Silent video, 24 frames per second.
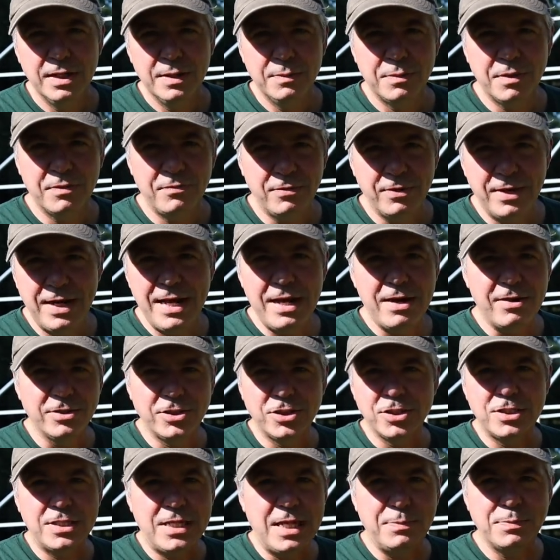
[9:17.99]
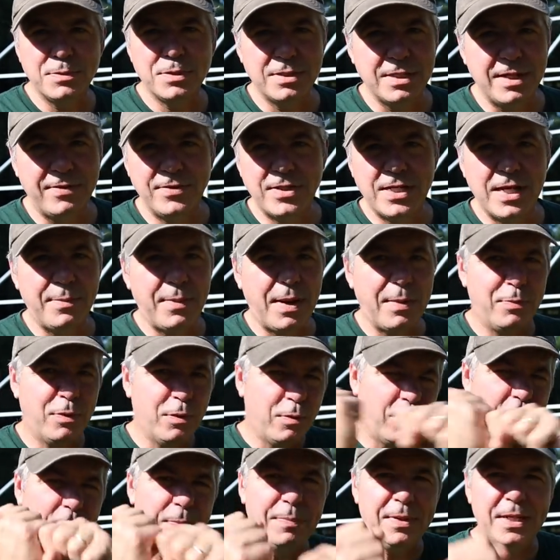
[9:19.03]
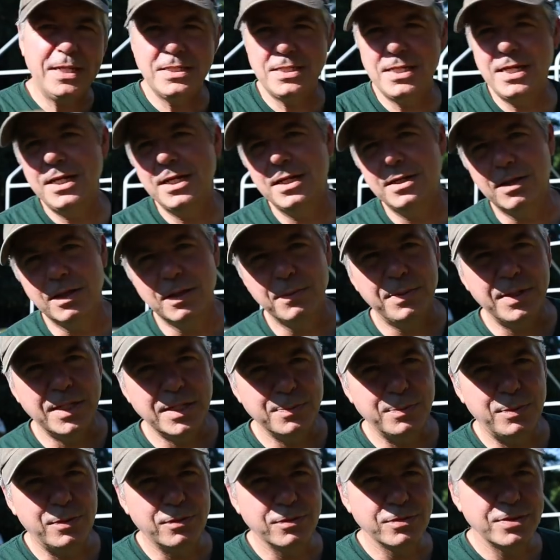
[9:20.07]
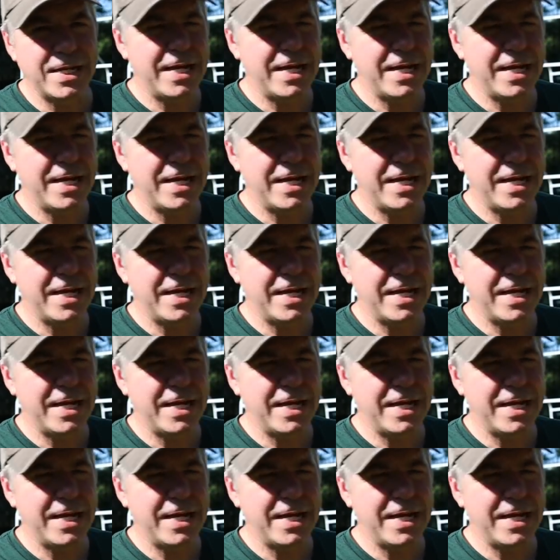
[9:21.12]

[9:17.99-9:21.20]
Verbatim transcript: But for now, it just keeps, every time I put one piece in, another piece pulls